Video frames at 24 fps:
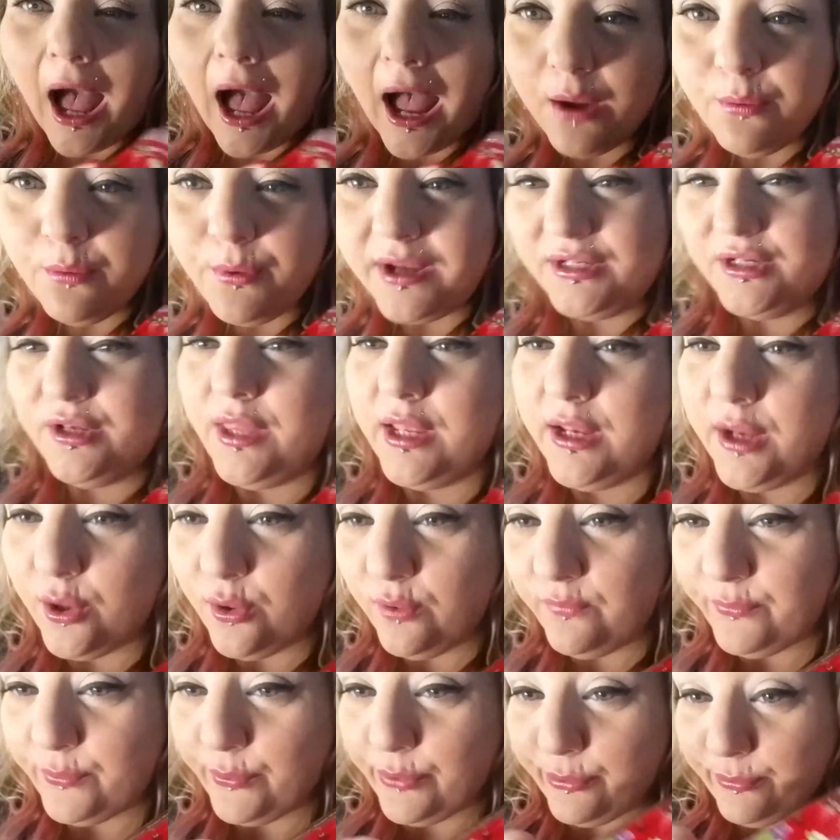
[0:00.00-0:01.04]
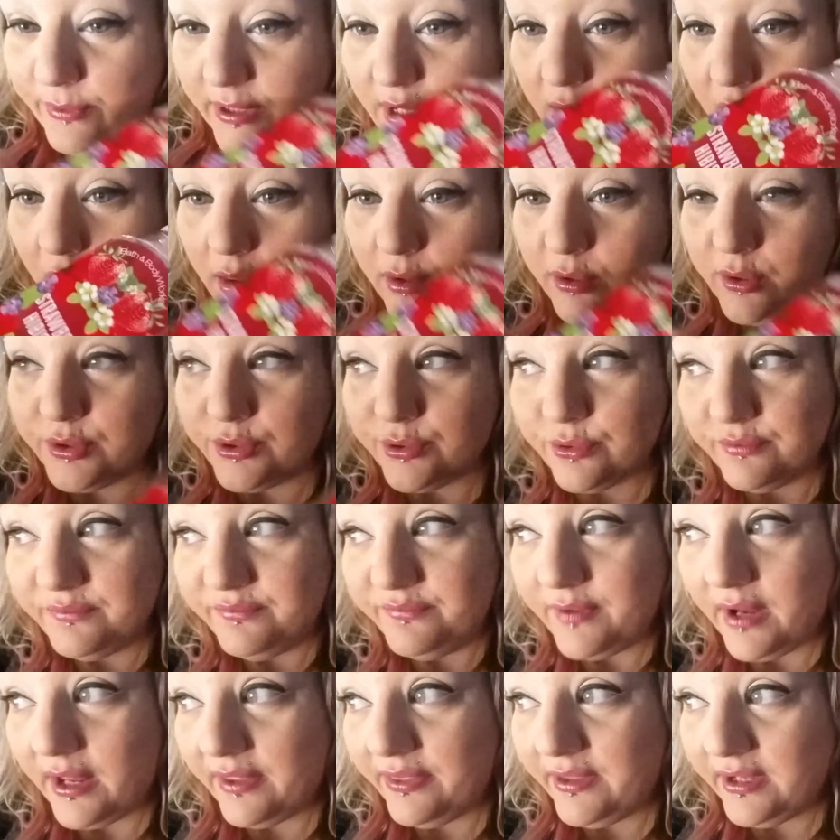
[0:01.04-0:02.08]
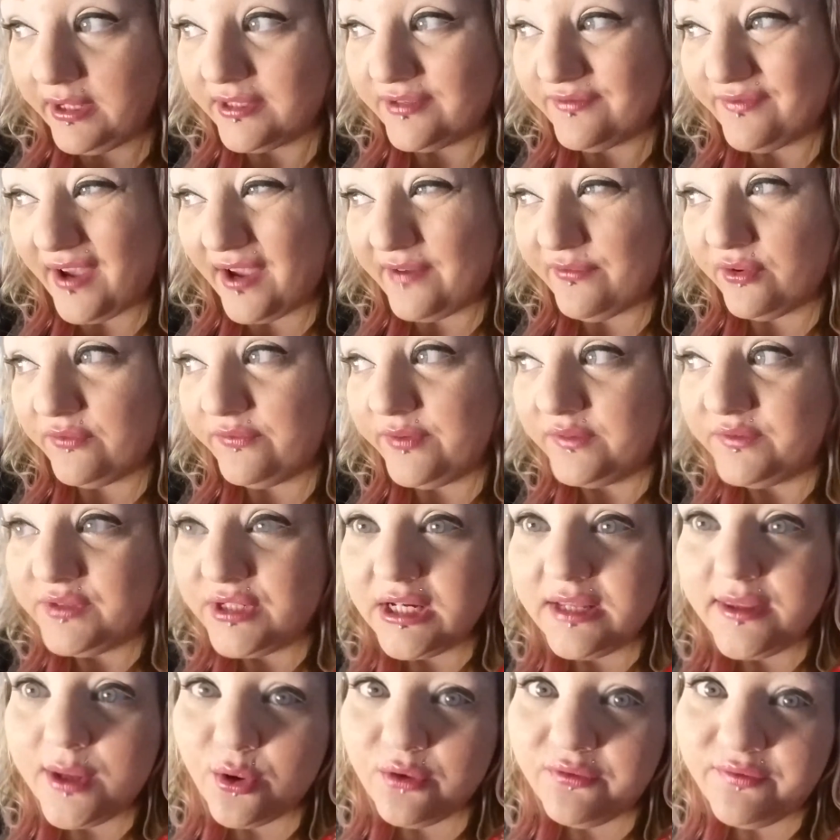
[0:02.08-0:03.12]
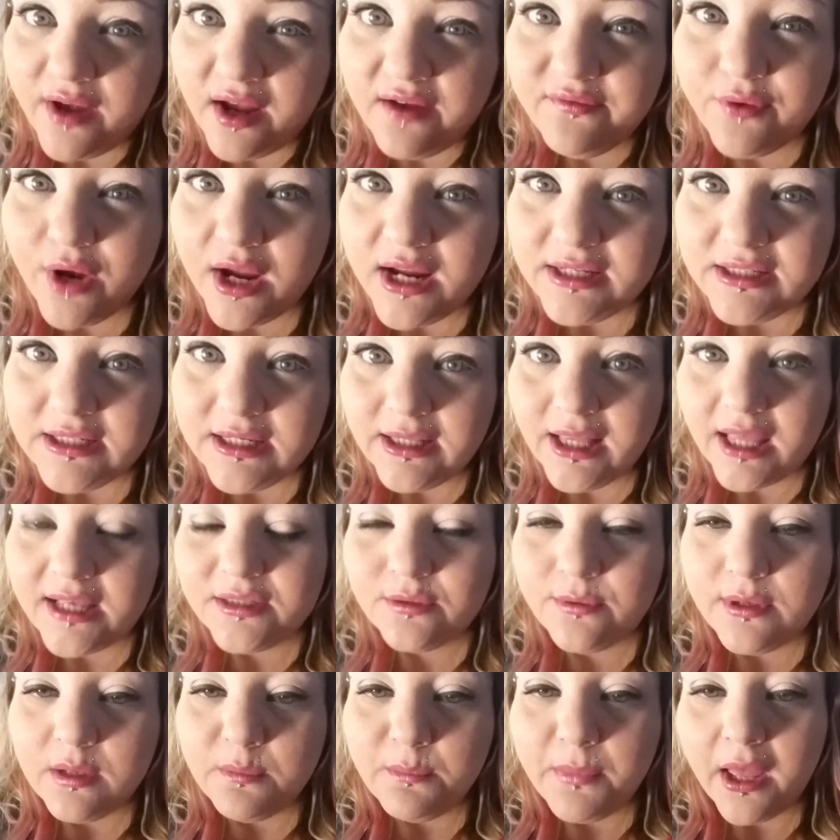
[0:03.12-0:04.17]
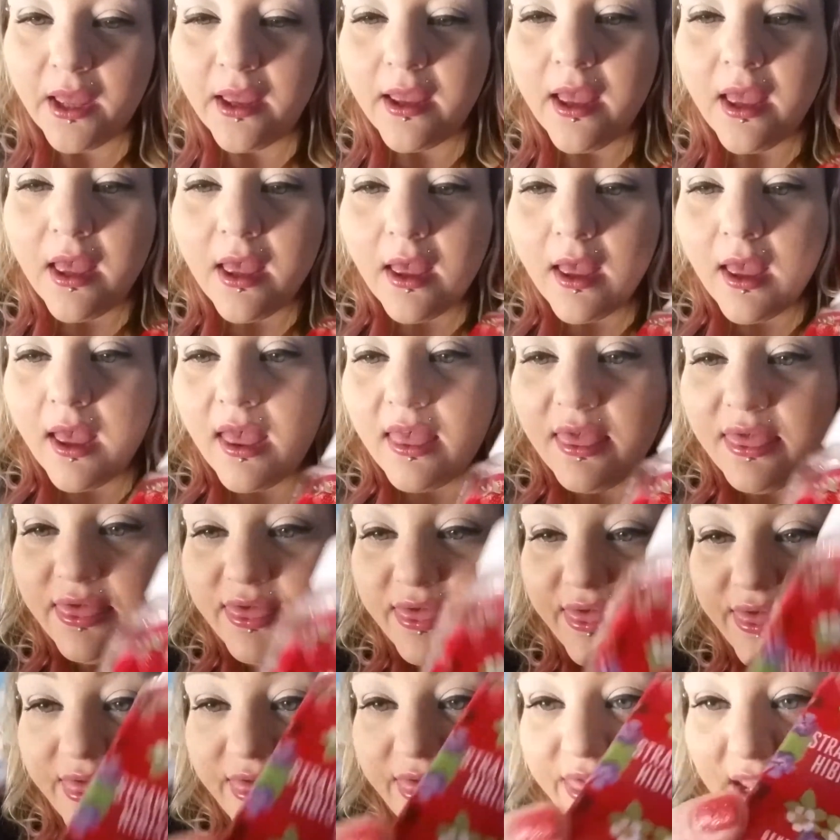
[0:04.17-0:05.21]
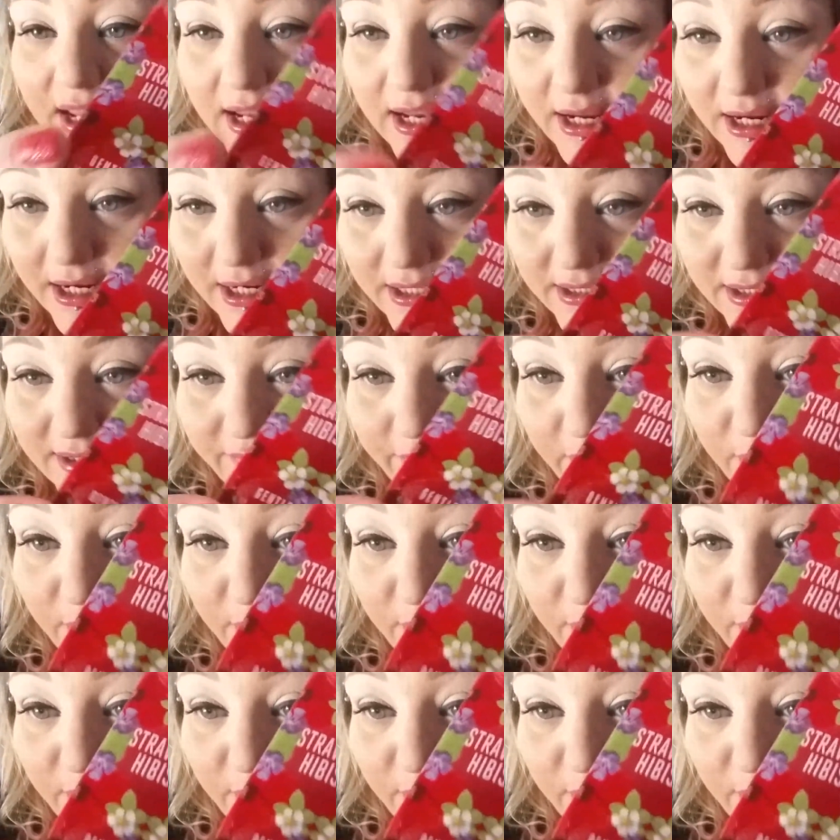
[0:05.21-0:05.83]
I wait till they go for three dollars, or I think it's five for fifteen. They were five for eighteen last week, but these